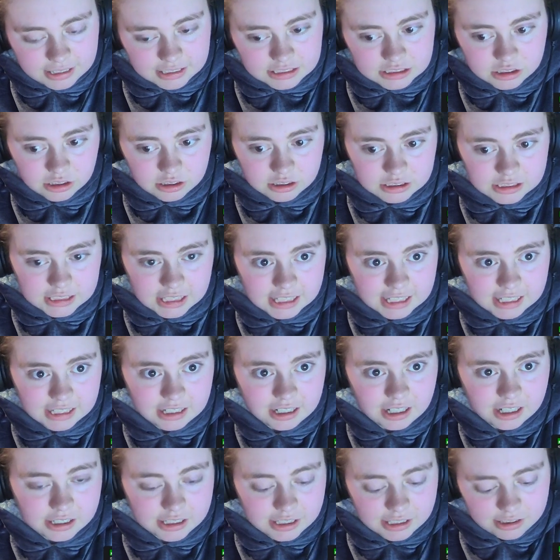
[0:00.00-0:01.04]
licks on
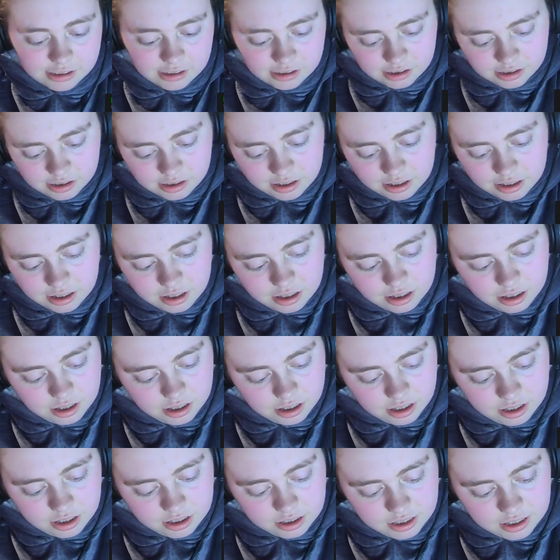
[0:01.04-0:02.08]
Takanagi,
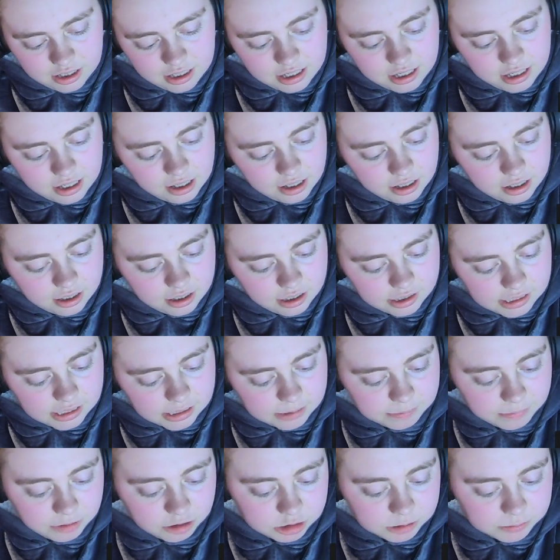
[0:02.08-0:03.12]
he,
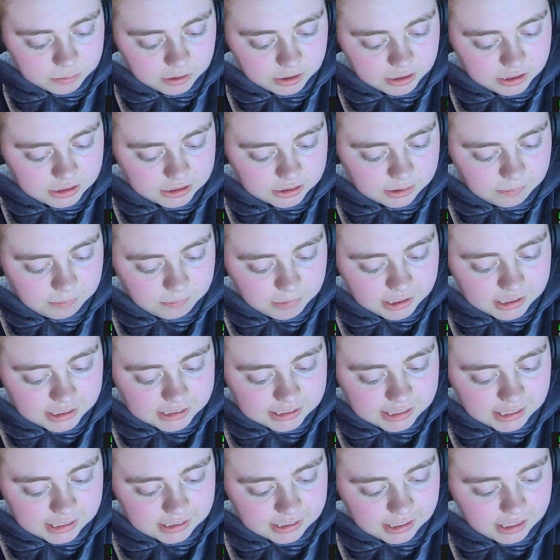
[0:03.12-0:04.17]
like most police, might
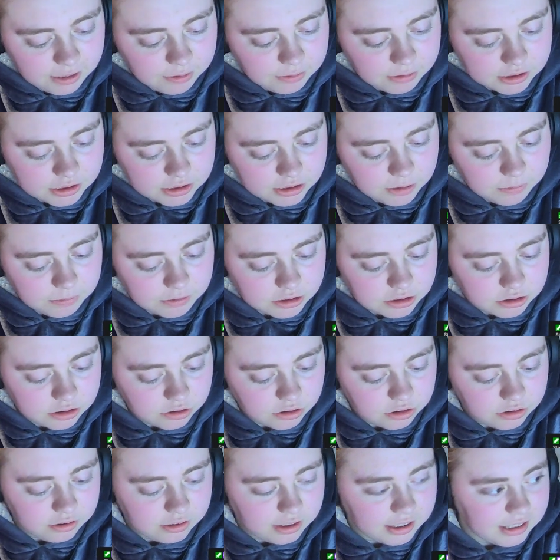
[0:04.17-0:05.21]
decide they were too much
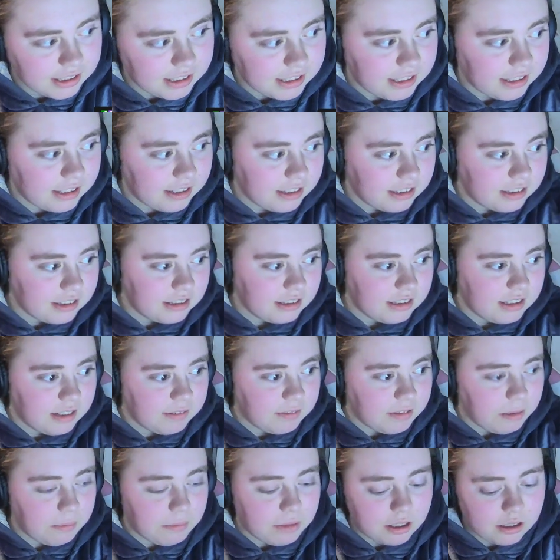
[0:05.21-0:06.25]
trouble and leave,
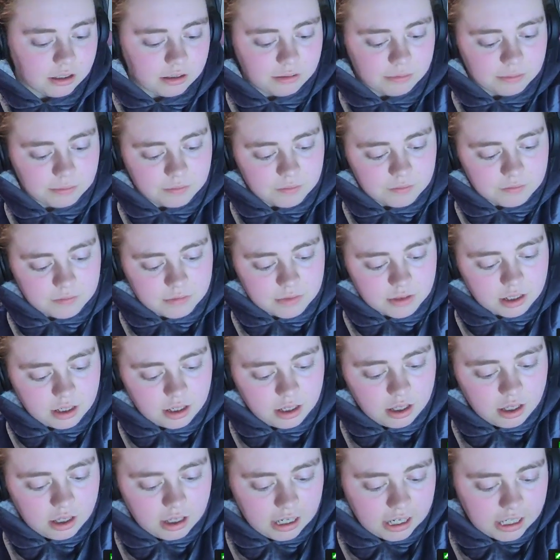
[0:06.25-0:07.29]
leave them alone.
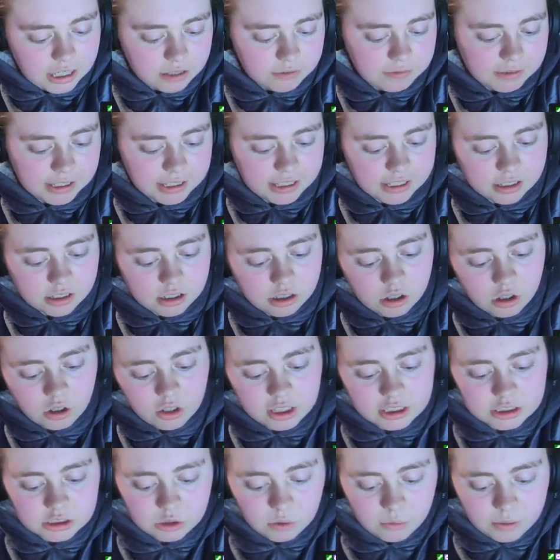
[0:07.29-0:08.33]
Are you ready?
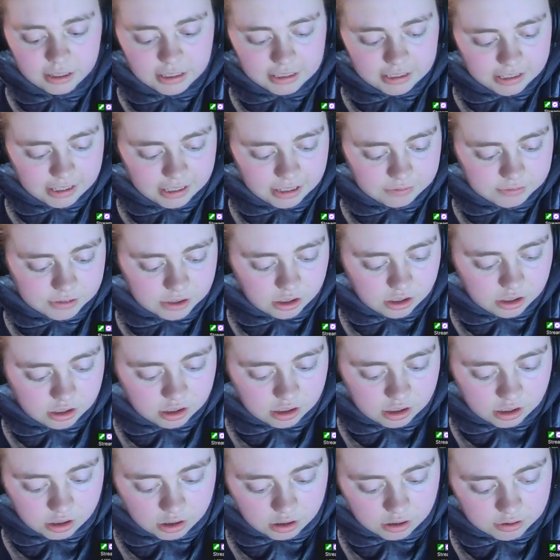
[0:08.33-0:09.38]
Cole asked quietly after
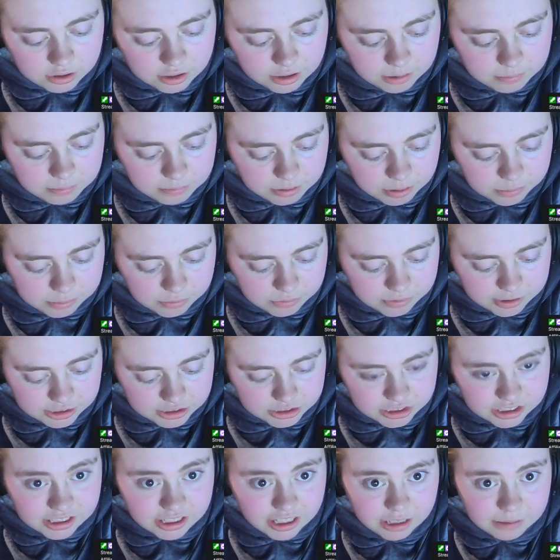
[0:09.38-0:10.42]
all the
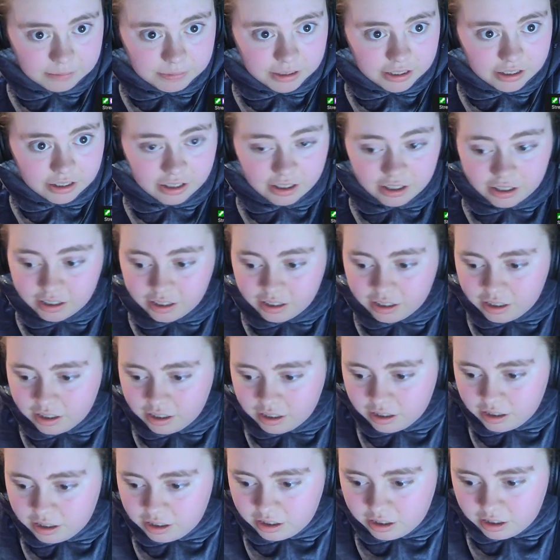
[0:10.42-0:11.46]
preparation had been
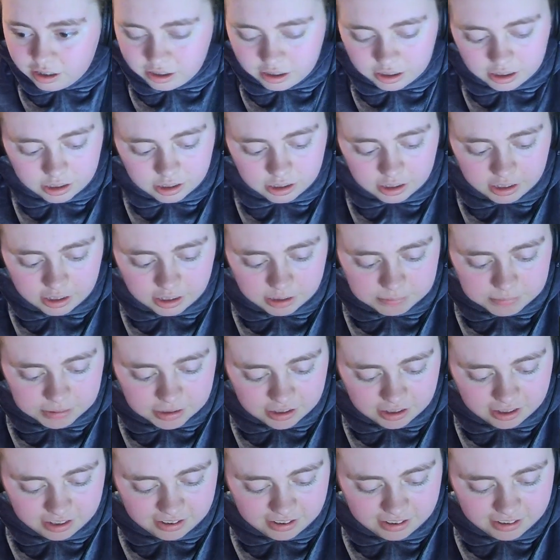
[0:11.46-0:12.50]
uh, had
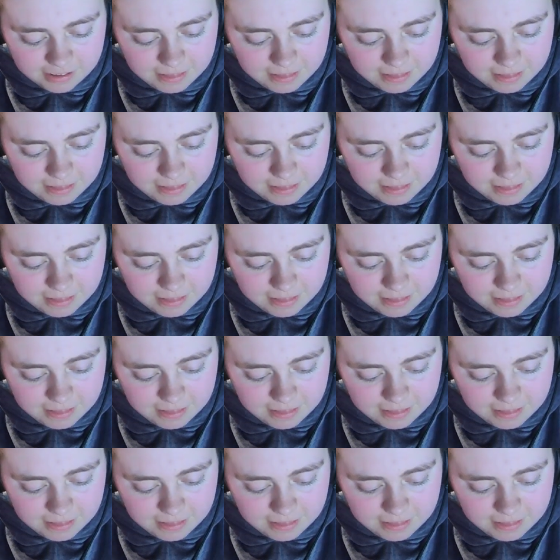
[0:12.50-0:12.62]
been